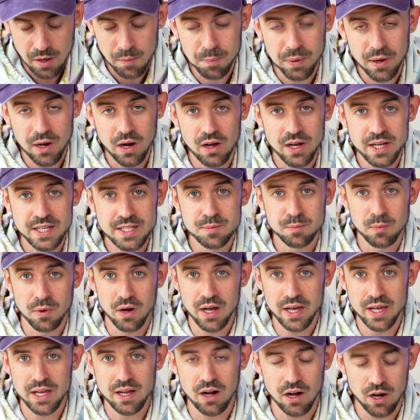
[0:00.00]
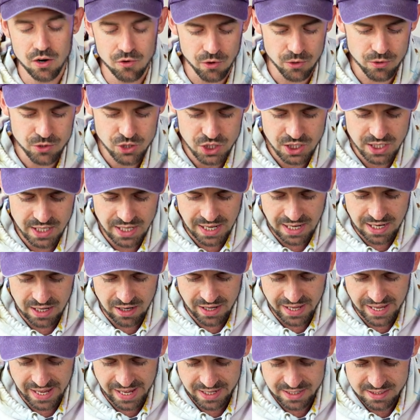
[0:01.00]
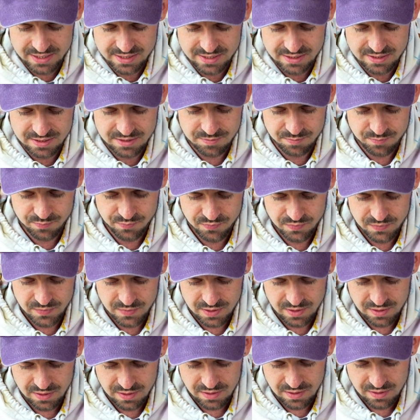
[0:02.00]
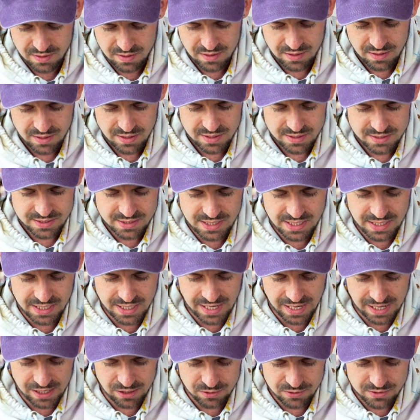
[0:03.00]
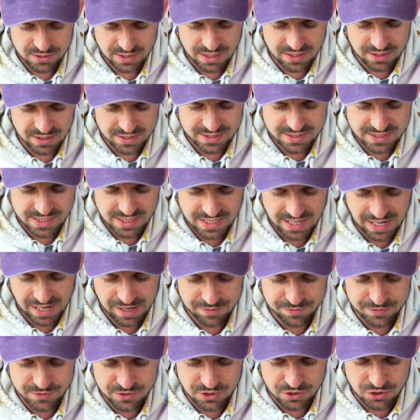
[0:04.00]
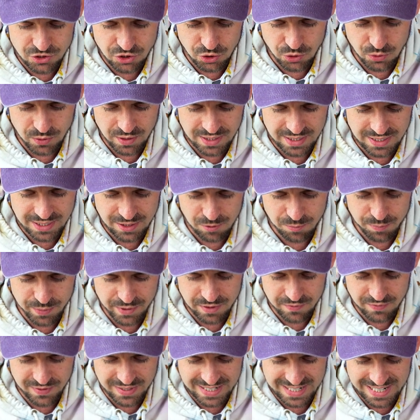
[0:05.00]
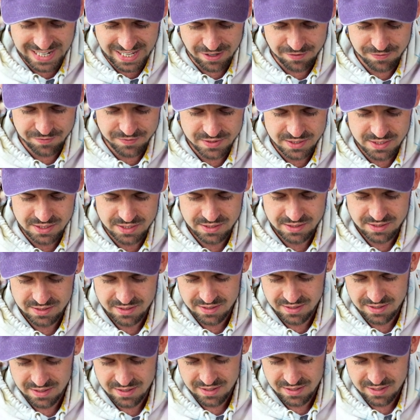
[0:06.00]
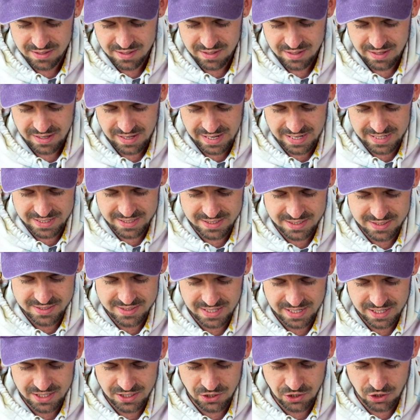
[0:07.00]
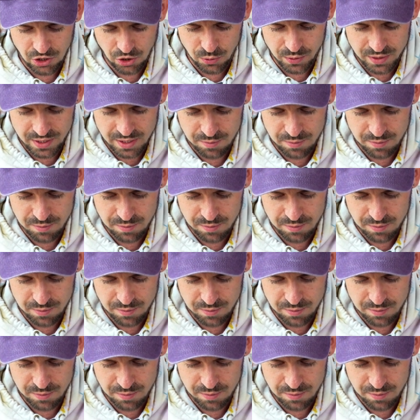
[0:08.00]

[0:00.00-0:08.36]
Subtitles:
applied my ROG Ally X decals, and I did have to do a little bit of a lift and a second go at